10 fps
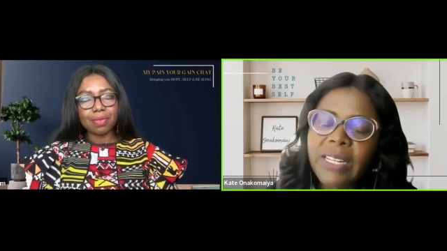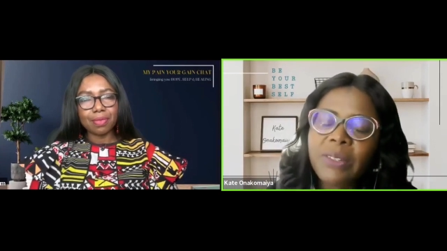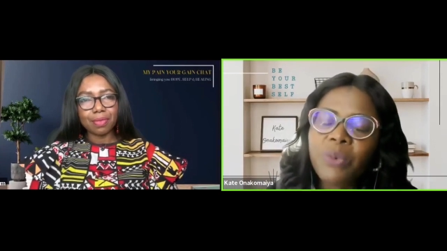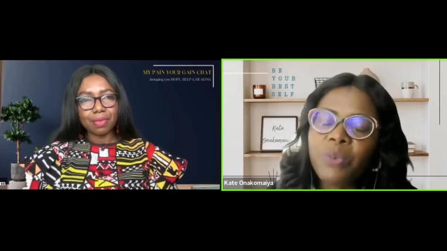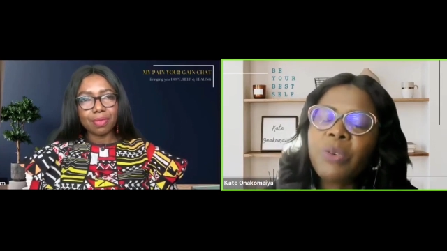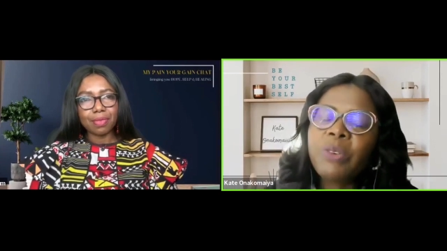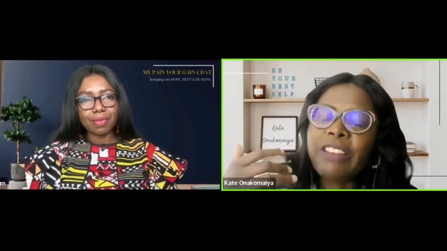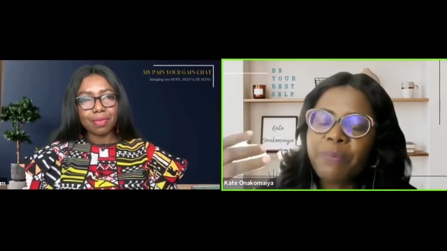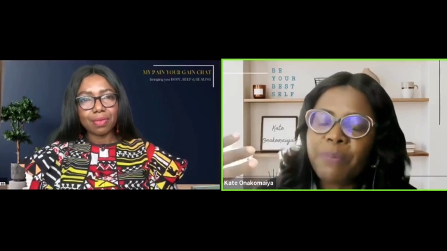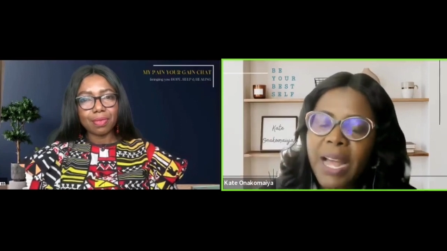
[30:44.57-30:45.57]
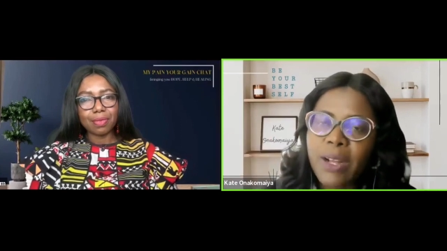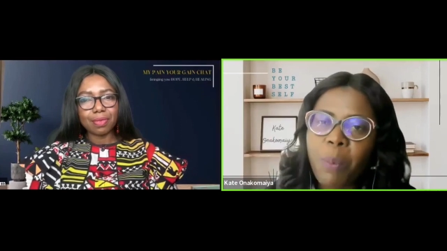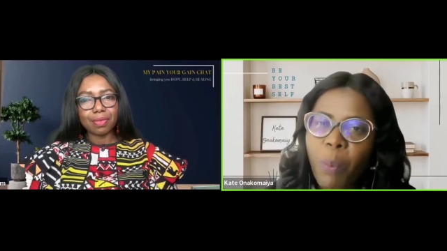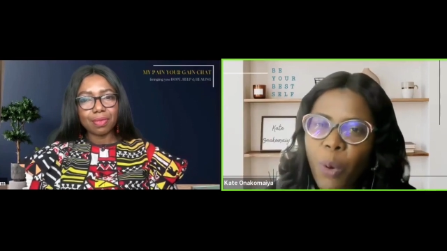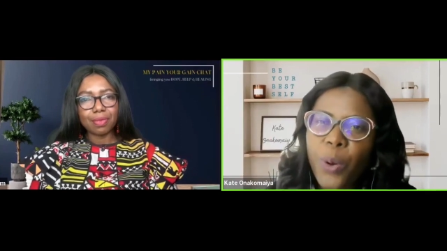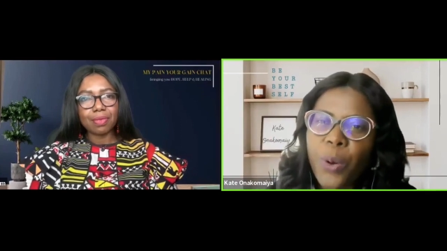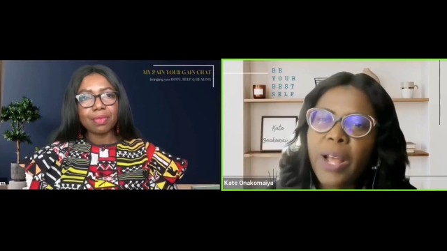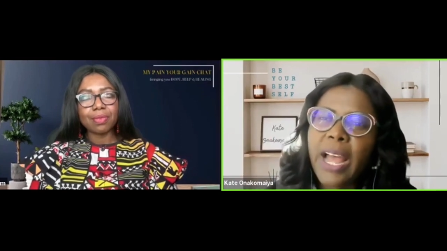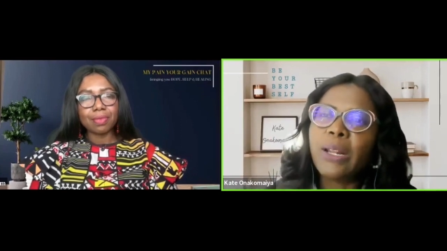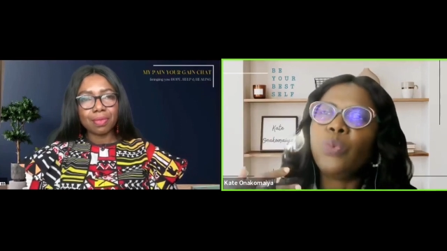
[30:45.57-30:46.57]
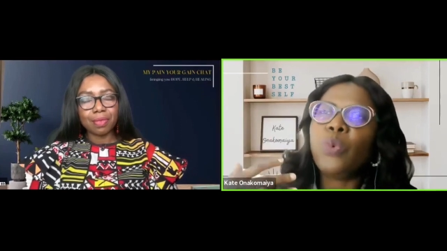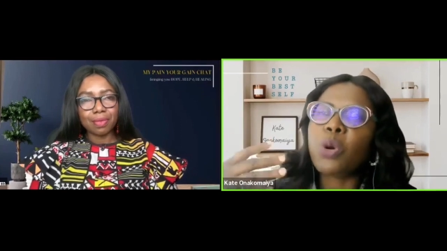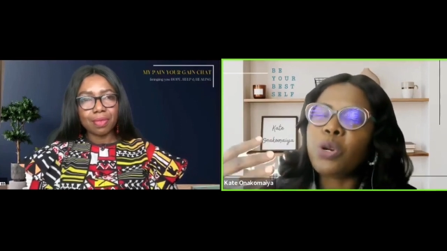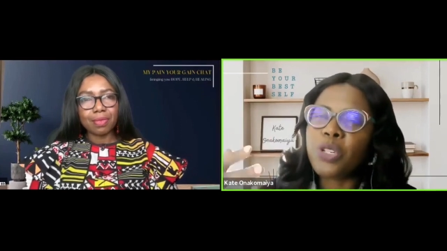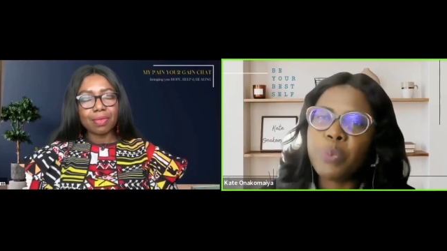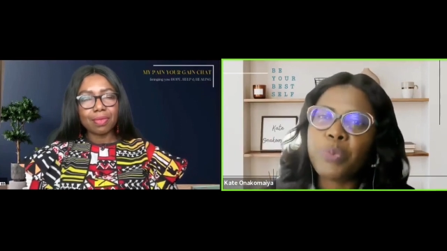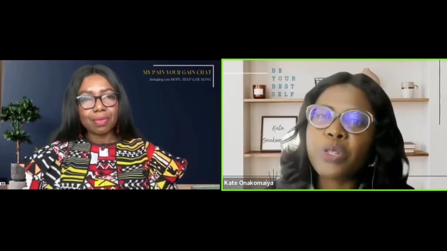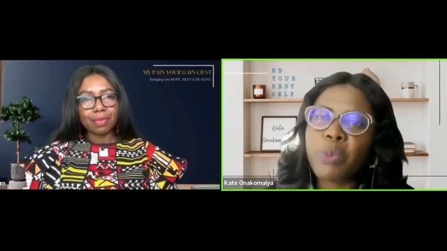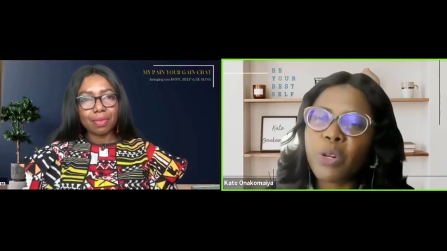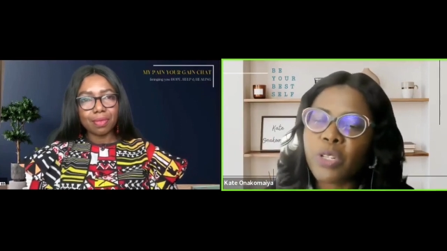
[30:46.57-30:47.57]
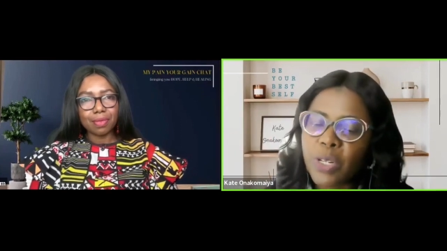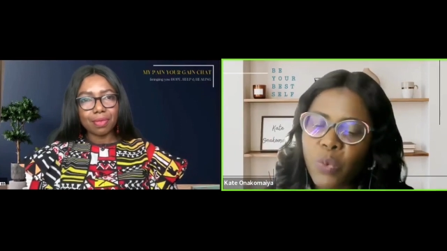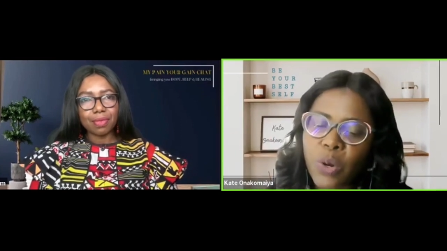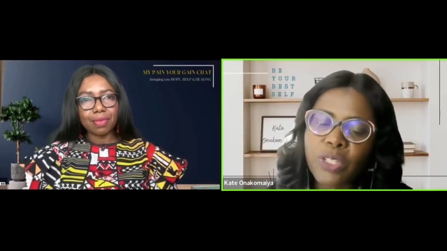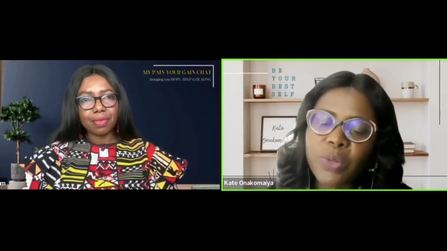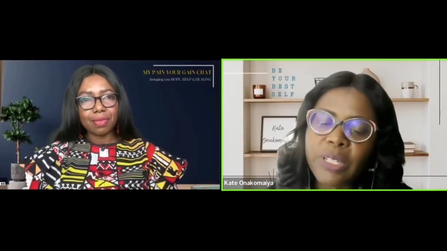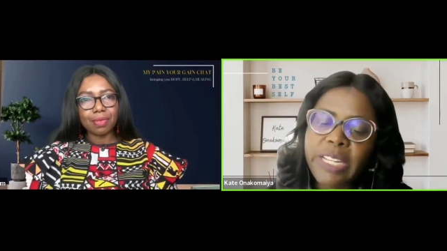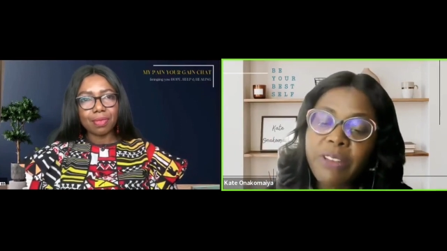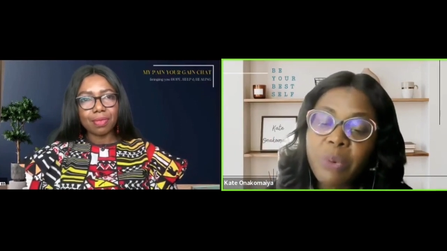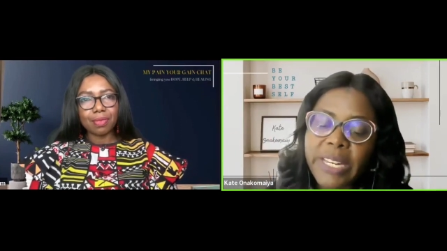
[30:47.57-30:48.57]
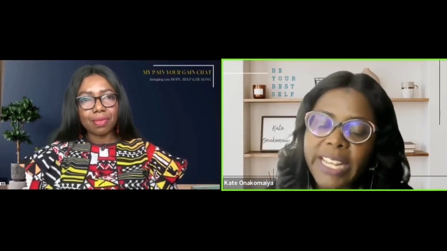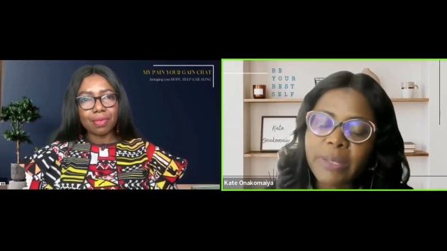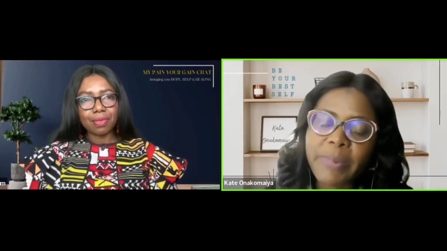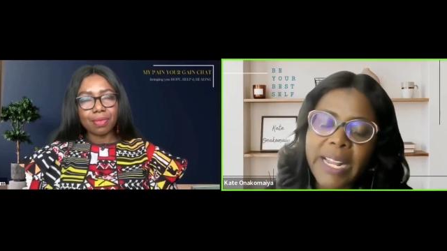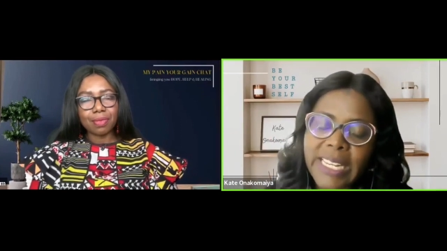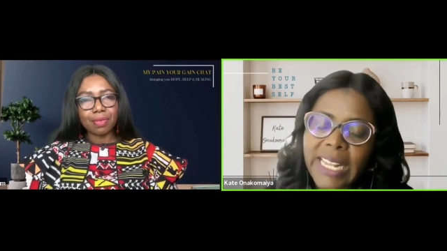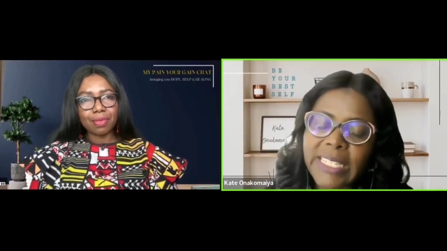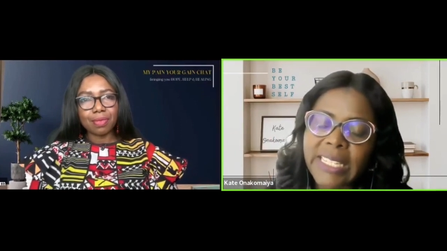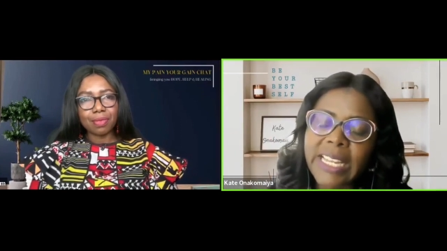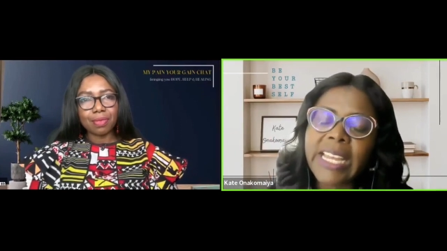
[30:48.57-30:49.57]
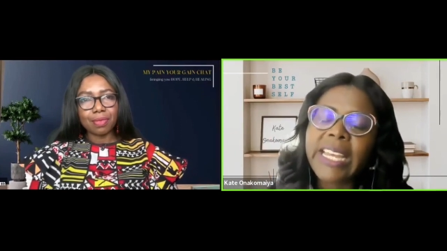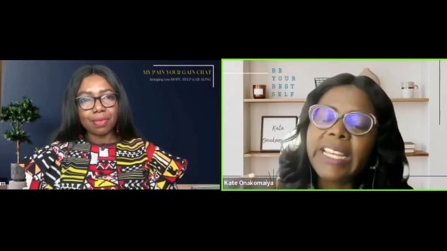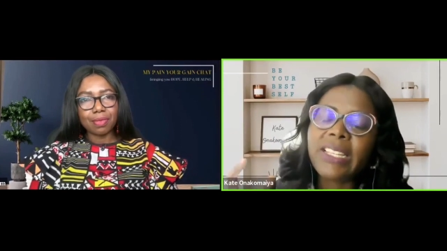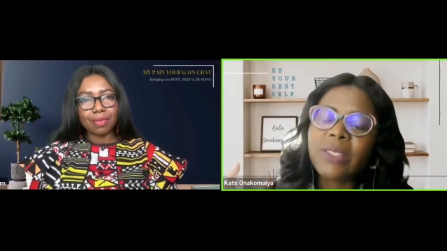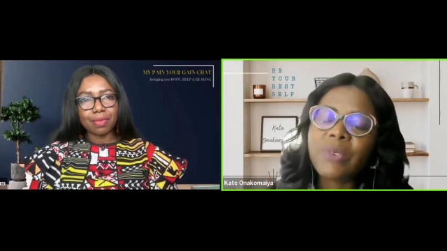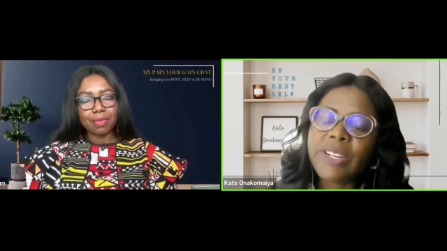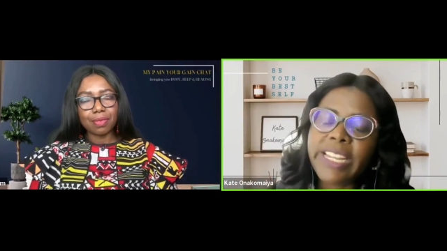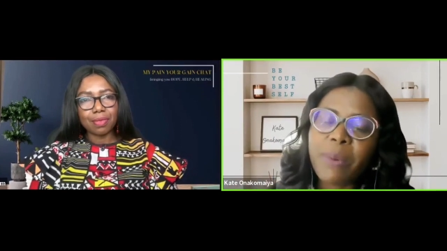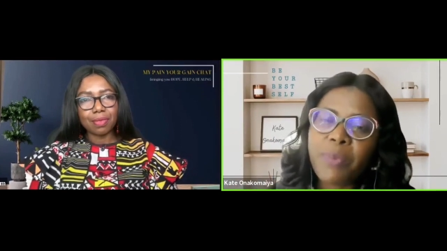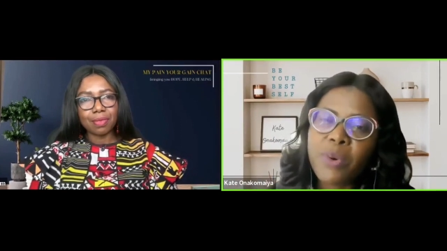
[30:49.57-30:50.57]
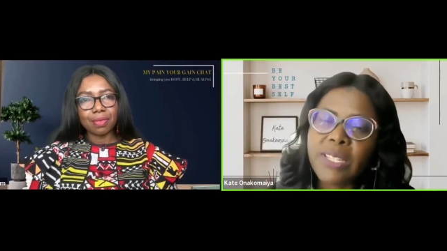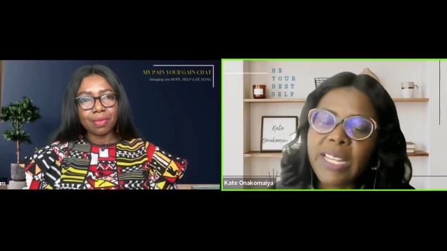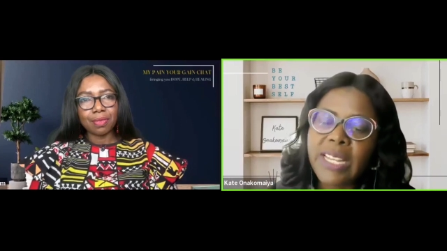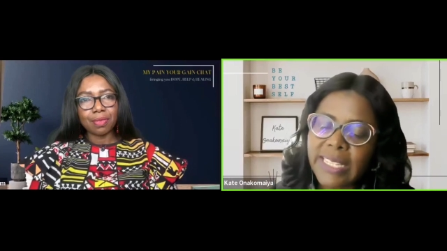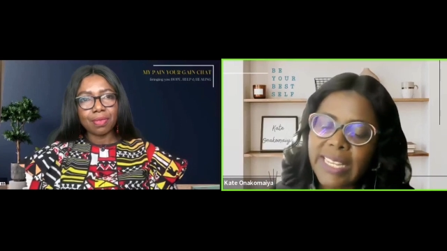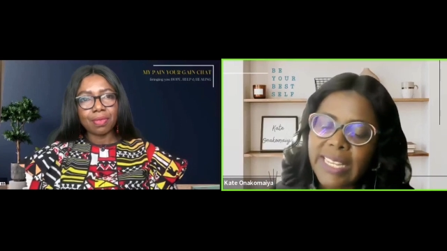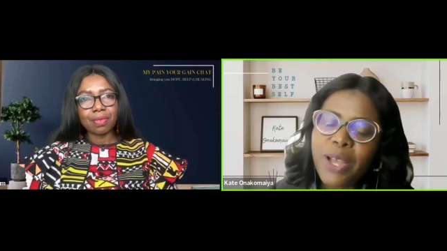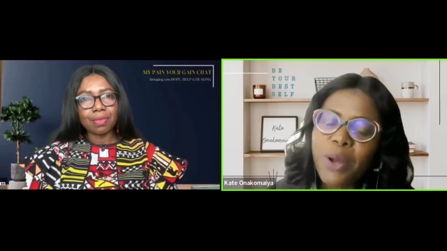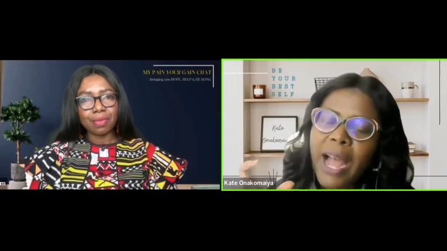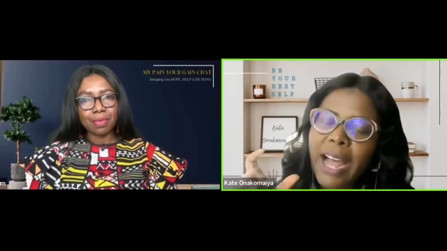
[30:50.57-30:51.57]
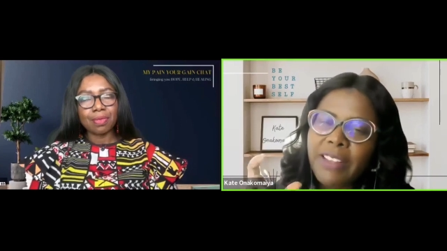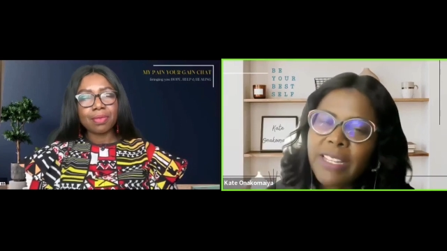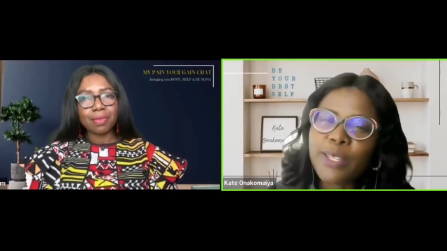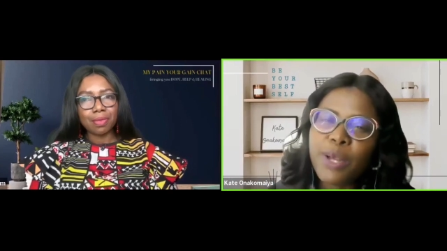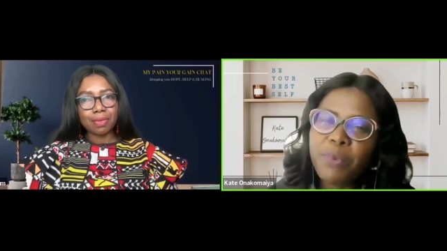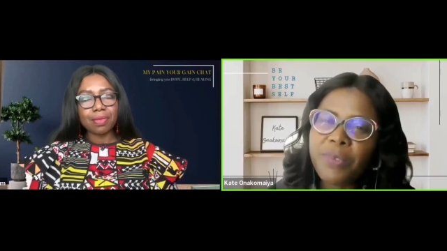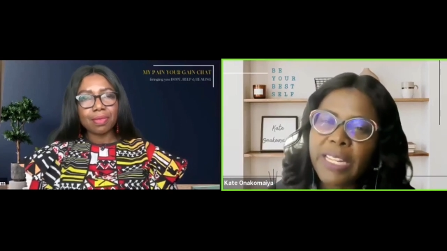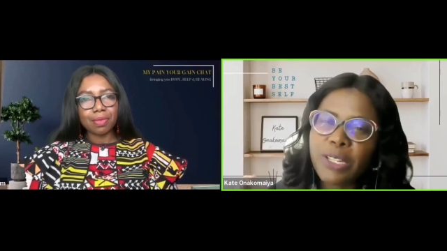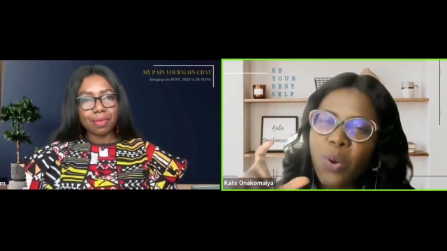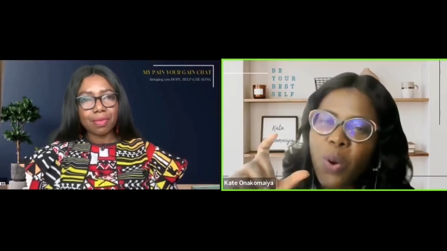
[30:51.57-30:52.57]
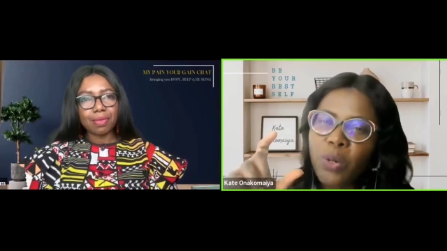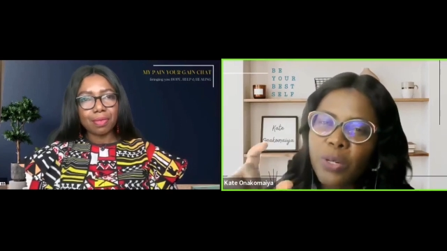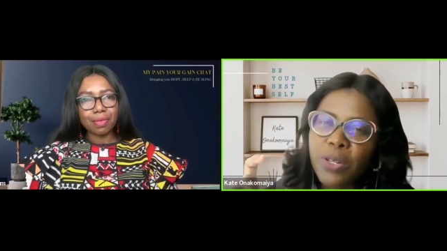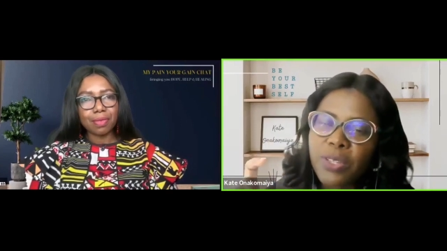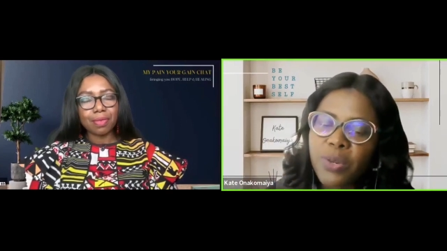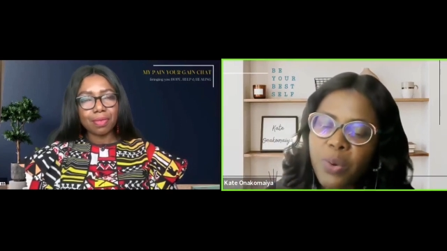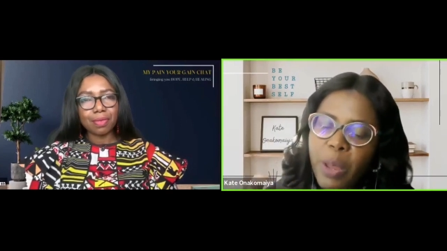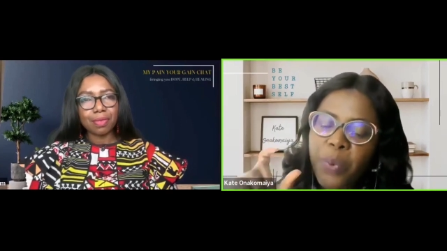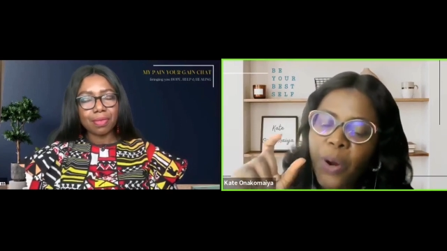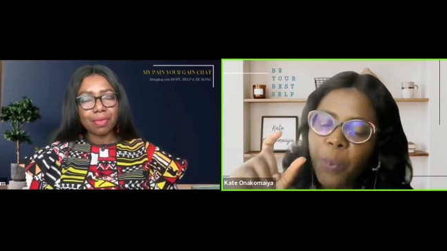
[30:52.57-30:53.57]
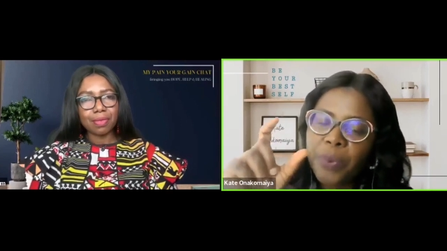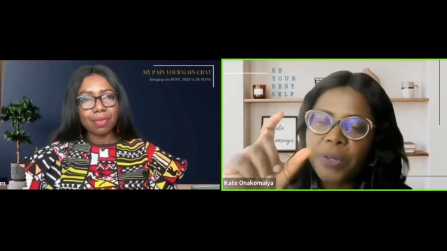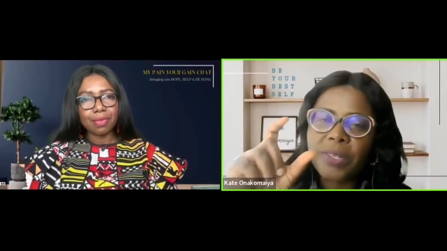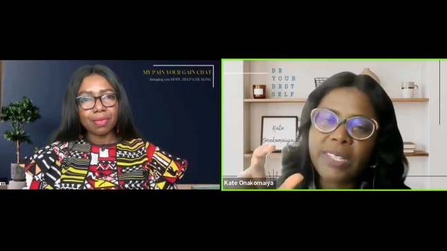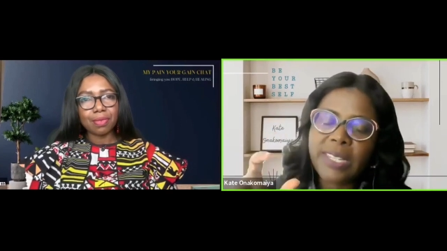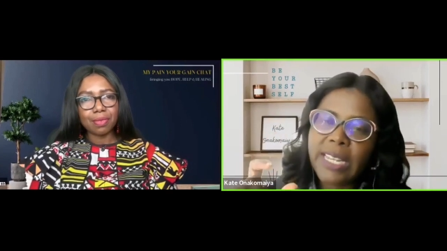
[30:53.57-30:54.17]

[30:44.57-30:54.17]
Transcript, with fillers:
Speaker 1: we'll give back more and we will contribute more to the world. So living with expectancy is really important. Having something to hold on to, a purpose